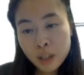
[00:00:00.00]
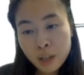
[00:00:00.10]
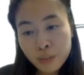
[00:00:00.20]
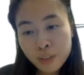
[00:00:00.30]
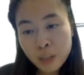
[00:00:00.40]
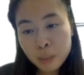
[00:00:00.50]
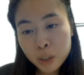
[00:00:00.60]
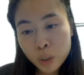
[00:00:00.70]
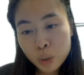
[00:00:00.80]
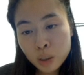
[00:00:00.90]
They have
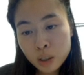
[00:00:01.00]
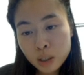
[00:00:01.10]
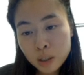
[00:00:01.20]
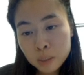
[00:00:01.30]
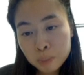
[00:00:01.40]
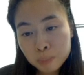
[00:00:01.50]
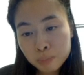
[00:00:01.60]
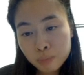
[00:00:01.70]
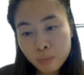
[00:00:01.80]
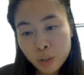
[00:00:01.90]
family yoga,
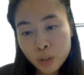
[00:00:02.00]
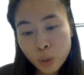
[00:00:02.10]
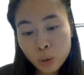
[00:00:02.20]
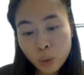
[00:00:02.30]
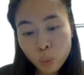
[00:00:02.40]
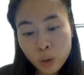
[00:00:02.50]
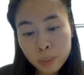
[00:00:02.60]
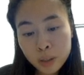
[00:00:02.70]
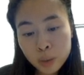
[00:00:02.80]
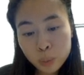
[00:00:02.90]
yoga
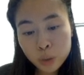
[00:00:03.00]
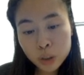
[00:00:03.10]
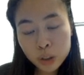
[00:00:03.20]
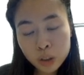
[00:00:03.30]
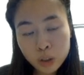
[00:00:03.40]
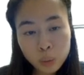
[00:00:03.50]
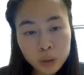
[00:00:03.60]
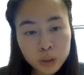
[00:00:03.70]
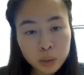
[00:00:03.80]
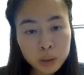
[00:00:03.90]
women, which is a good
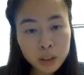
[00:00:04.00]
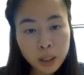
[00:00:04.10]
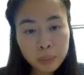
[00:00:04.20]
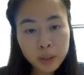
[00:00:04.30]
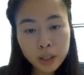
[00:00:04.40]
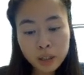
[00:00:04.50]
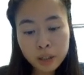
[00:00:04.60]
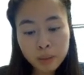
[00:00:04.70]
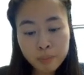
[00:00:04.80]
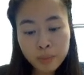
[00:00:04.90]
one. So I'm going to type
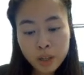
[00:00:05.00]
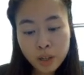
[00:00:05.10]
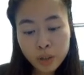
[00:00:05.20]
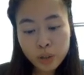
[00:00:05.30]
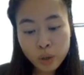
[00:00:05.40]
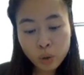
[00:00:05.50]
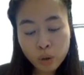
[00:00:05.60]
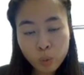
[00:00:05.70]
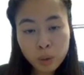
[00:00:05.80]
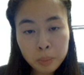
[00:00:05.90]
in
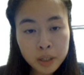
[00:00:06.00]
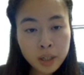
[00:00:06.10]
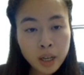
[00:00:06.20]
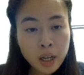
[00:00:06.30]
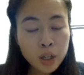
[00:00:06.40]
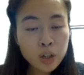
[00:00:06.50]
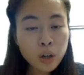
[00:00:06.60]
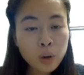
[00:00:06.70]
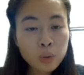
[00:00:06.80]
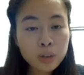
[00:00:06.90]
yoga women. You
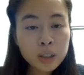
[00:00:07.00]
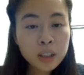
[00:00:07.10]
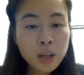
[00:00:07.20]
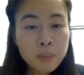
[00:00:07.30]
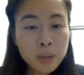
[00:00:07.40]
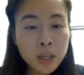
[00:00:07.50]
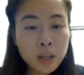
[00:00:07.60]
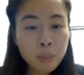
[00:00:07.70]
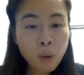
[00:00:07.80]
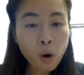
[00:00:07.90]
know, this can
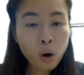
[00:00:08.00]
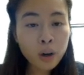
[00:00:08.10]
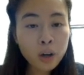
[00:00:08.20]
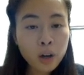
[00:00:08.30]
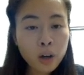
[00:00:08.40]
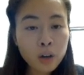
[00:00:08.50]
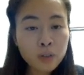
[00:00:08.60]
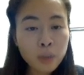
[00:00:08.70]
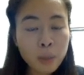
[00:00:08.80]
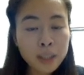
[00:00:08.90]
be part
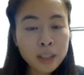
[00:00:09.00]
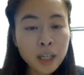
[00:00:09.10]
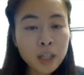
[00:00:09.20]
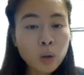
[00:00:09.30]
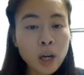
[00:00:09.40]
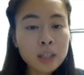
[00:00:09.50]
of my title.